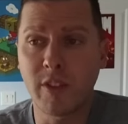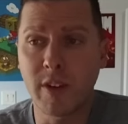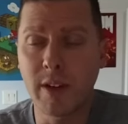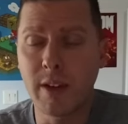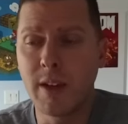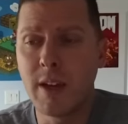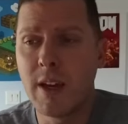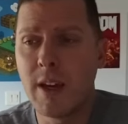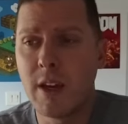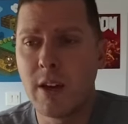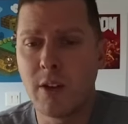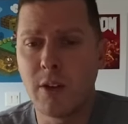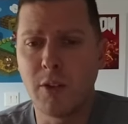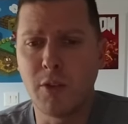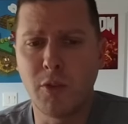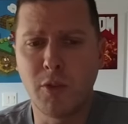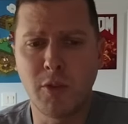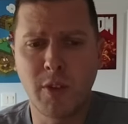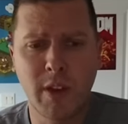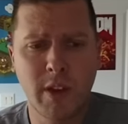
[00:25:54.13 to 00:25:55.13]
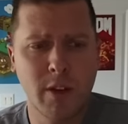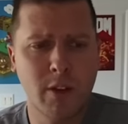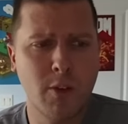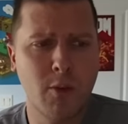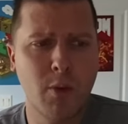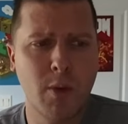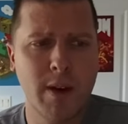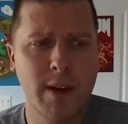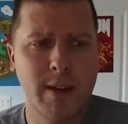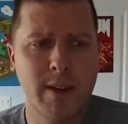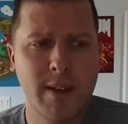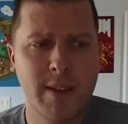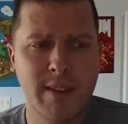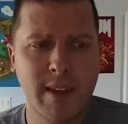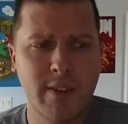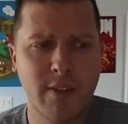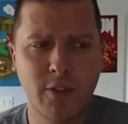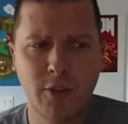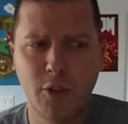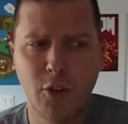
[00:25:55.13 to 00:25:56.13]
right? You didn't quite,
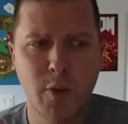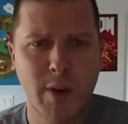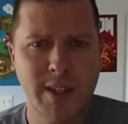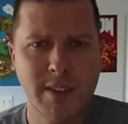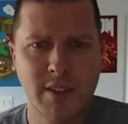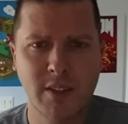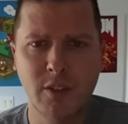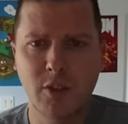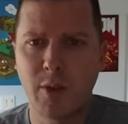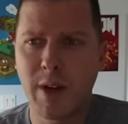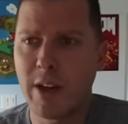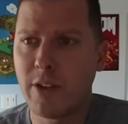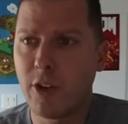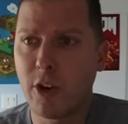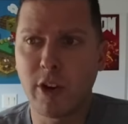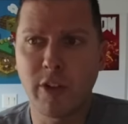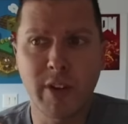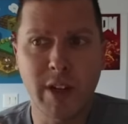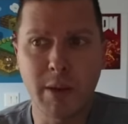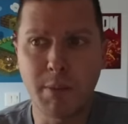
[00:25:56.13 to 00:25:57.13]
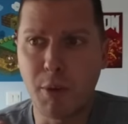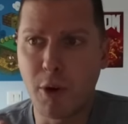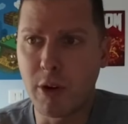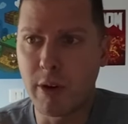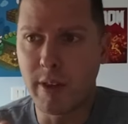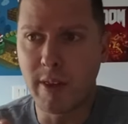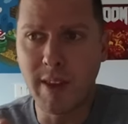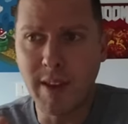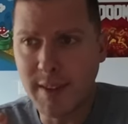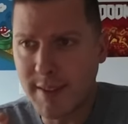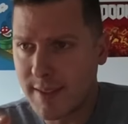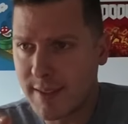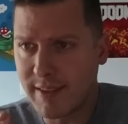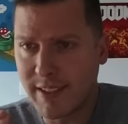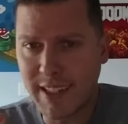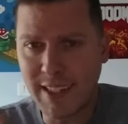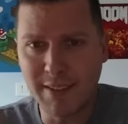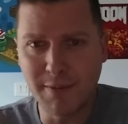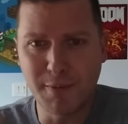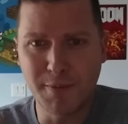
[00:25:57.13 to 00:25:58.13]
unless U X and U I is already part of this,
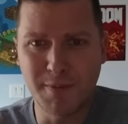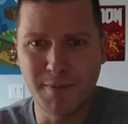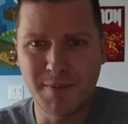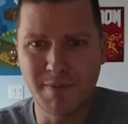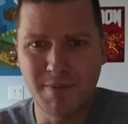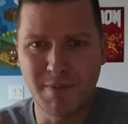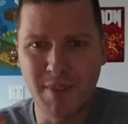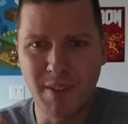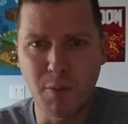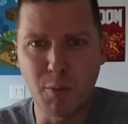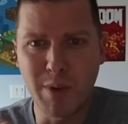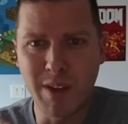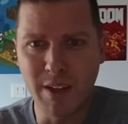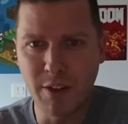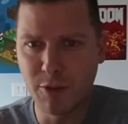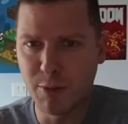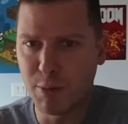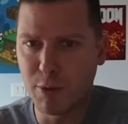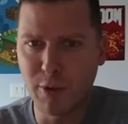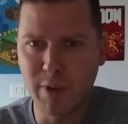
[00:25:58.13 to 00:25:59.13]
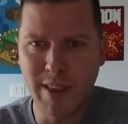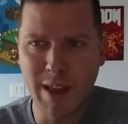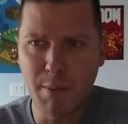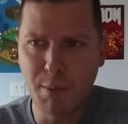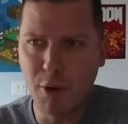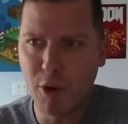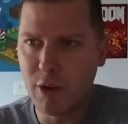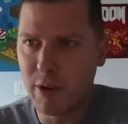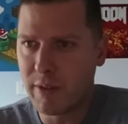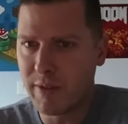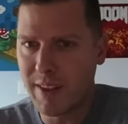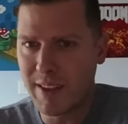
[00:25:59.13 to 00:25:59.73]
right? Did we explore that part of